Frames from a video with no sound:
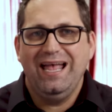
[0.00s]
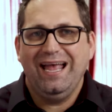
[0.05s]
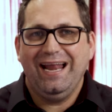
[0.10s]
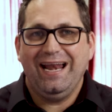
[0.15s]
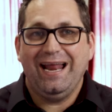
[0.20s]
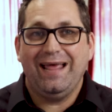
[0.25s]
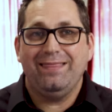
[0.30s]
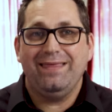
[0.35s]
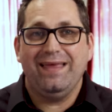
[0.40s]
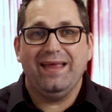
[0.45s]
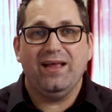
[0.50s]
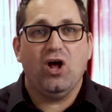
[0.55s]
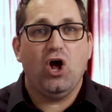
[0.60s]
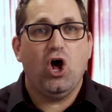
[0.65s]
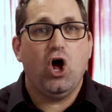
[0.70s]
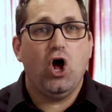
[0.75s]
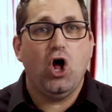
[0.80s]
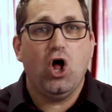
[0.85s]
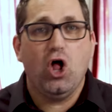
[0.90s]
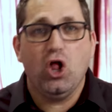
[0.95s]
And I think
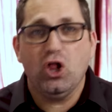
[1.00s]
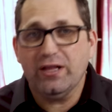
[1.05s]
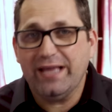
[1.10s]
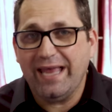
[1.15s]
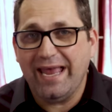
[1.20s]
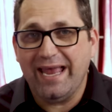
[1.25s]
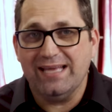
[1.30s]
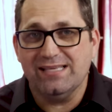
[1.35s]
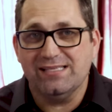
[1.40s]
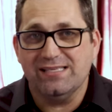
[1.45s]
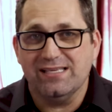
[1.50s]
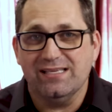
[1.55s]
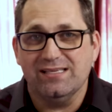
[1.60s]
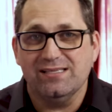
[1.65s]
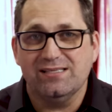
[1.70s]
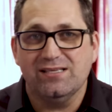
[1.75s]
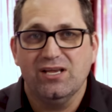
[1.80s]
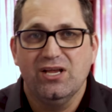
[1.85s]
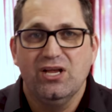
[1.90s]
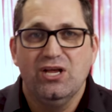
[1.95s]
all
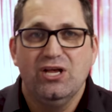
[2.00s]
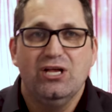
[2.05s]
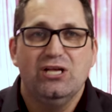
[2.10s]
cases